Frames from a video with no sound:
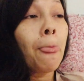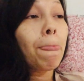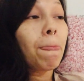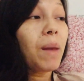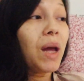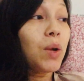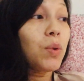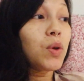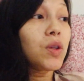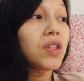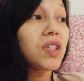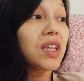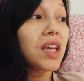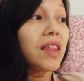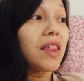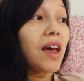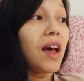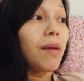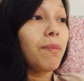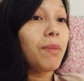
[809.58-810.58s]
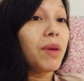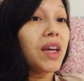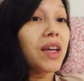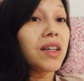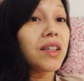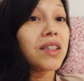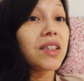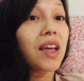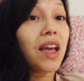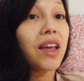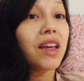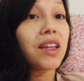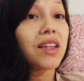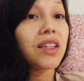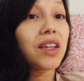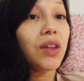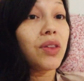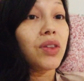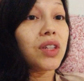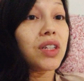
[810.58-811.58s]
I will say that because I can
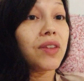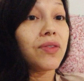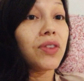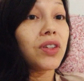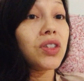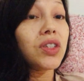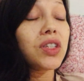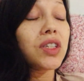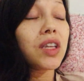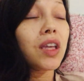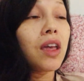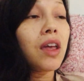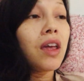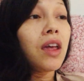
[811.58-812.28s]
tell the difference.